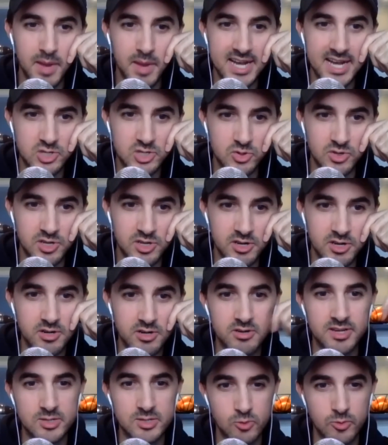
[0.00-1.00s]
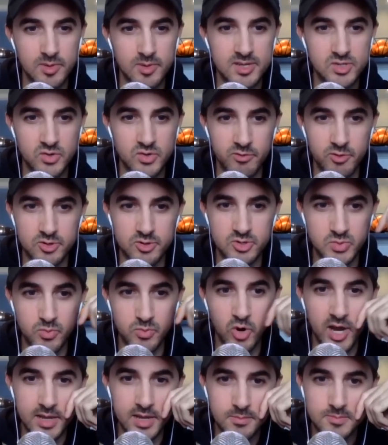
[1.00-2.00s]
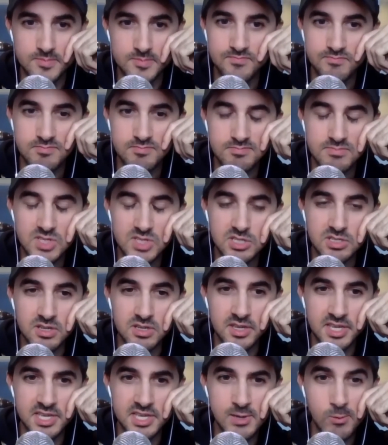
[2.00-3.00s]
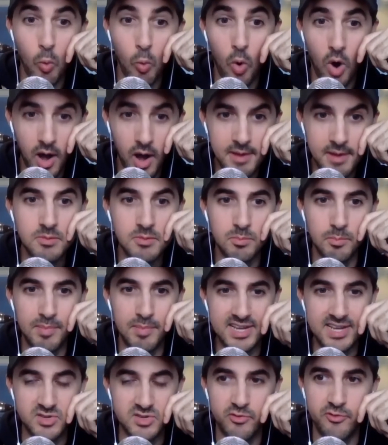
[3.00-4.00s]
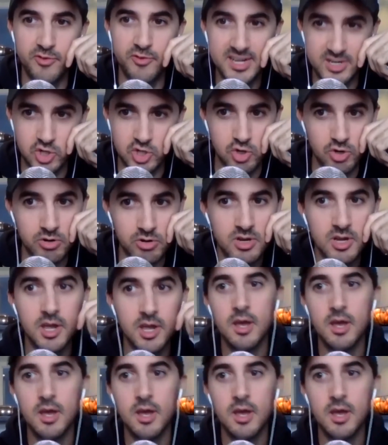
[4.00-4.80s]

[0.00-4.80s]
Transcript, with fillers: match of the year, as we mentioned, versus Bret. He mm-hmm. won best finisher,